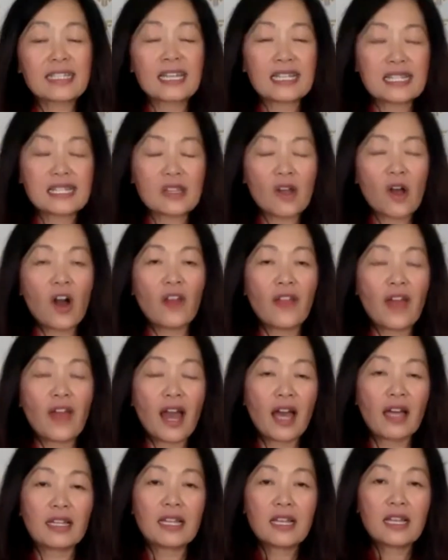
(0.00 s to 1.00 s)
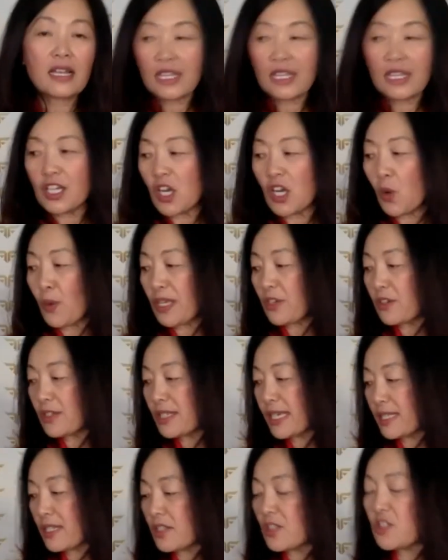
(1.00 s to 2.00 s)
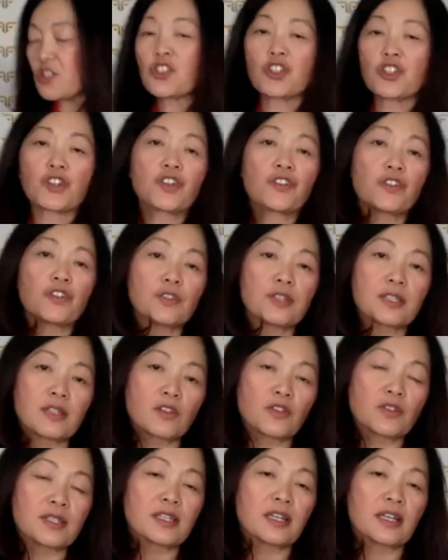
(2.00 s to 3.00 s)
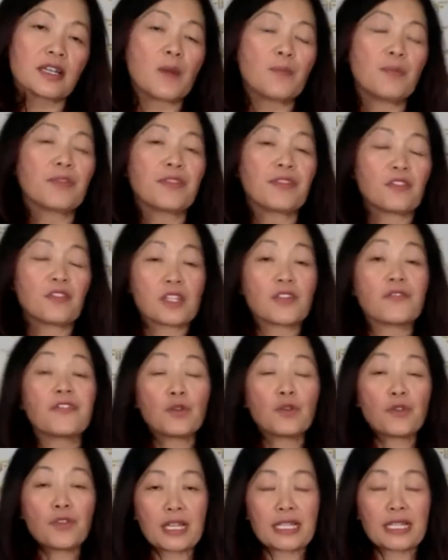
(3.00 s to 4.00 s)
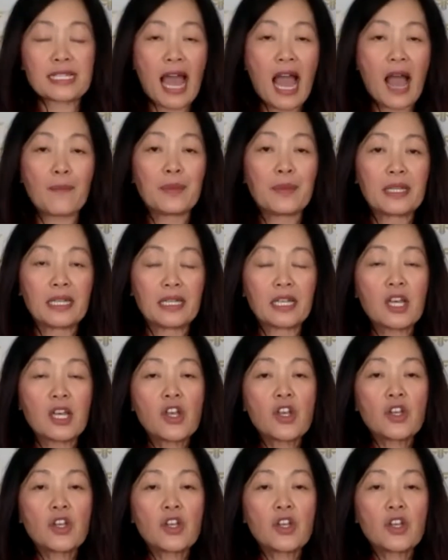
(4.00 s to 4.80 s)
I saw that. When you're addicted to sugar, there's a few things happening.